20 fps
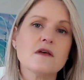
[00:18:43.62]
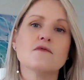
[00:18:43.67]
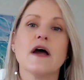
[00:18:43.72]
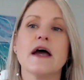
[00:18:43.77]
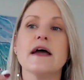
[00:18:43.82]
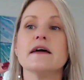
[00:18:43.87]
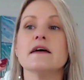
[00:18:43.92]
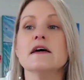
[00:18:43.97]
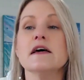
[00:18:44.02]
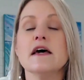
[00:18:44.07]

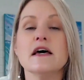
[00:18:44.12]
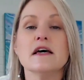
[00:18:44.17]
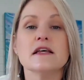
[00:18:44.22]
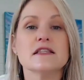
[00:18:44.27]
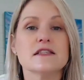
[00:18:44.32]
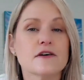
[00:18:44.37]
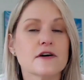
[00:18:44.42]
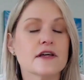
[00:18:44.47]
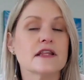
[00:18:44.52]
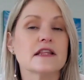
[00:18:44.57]
right?
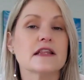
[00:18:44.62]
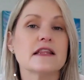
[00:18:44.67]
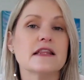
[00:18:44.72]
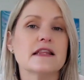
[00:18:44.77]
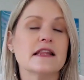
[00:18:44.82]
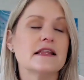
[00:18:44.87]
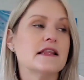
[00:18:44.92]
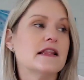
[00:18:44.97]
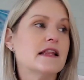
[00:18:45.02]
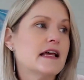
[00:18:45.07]
So
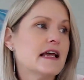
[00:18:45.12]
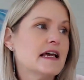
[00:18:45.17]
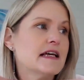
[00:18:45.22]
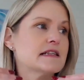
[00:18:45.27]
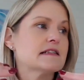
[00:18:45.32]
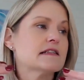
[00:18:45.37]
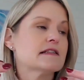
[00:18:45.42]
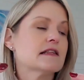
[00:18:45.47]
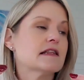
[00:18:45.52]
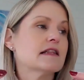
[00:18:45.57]

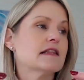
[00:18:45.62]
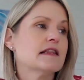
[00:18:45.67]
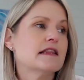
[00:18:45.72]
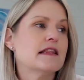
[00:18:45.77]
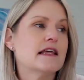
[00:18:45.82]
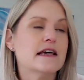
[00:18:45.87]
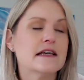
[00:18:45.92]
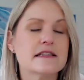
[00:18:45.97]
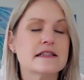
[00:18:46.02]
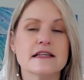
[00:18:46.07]
it's
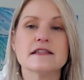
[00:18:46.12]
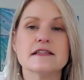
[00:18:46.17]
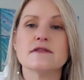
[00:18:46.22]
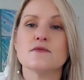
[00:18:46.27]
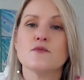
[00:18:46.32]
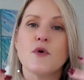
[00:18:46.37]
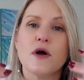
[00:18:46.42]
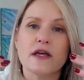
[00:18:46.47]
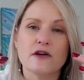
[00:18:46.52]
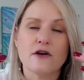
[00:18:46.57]
this is
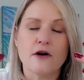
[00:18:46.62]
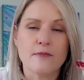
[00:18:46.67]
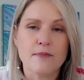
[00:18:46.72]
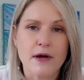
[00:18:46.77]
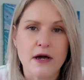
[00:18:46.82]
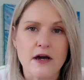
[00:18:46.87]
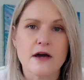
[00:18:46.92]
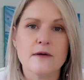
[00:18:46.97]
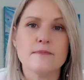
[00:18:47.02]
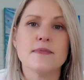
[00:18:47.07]
where your
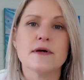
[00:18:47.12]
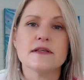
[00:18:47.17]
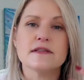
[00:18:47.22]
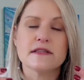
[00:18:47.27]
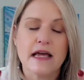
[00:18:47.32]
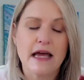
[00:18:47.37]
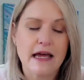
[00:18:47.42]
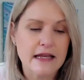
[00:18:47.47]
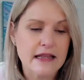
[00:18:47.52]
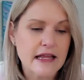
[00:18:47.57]
purpose
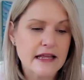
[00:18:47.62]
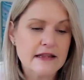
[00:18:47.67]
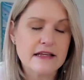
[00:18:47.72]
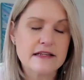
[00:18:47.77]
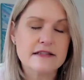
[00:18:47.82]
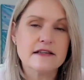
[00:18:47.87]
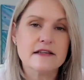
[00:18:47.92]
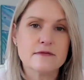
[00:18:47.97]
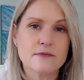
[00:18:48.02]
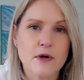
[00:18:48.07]
and, and
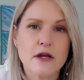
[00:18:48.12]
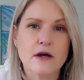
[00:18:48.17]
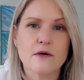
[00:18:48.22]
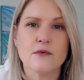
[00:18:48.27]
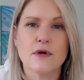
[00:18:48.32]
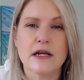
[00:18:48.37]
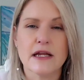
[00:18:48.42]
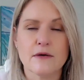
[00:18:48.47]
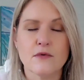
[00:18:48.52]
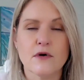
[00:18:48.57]
this is what I
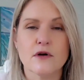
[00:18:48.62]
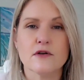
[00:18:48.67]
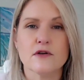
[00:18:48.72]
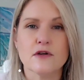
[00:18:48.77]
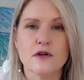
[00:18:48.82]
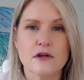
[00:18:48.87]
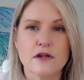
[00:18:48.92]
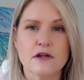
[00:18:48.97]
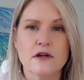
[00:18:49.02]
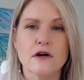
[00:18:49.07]
really want
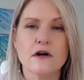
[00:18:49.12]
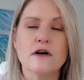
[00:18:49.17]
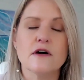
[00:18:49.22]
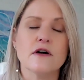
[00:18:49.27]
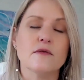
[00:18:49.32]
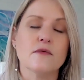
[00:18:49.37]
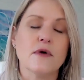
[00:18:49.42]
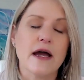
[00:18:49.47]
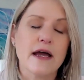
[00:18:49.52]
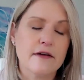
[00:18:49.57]
you to
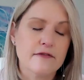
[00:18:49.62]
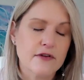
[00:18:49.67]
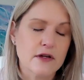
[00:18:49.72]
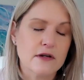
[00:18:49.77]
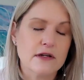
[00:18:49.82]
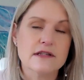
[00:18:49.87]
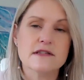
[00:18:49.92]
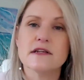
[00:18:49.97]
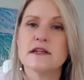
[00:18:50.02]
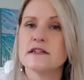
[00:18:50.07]
know, right? If you're
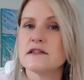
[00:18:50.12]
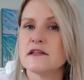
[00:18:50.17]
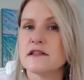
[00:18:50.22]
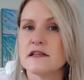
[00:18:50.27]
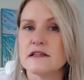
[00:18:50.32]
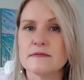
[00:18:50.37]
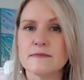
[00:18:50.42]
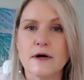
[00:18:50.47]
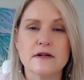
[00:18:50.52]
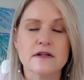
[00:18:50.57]
listening to
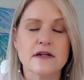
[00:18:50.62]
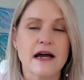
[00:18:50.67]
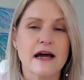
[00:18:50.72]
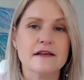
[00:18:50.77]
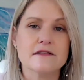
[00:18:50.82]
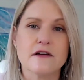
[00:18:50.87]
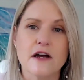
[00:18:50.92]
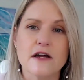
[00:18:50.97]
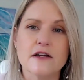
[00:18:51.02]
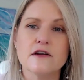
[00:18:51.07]
this
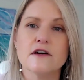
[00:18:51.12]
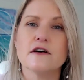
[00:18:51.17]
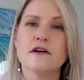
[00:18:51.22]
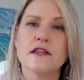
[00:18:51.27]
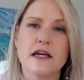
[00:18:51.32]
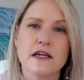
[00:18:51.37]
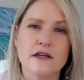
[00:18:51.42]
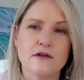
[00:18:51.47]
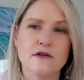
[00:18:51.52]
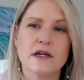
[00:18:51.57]
podcast, I know
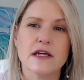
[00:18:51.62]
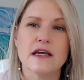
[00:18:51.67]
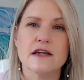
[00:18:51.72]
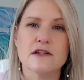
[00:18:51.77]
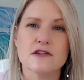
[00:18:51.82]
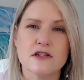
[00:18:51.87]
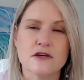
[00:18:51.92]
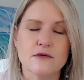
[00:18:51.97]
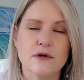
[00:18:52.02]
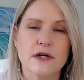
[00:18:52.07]
that you're
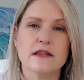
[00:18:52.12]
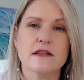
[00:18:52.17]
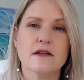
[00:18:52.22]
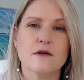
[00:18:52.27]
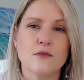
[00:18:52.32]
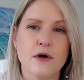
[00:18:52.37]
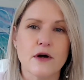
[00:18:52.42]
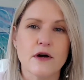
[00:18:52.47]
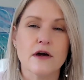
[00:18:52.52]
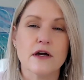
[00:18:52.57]
here doing the
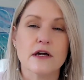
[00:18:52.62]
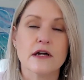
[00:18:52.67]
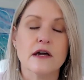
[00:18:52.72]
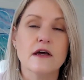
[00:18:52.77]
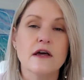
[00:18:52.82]
work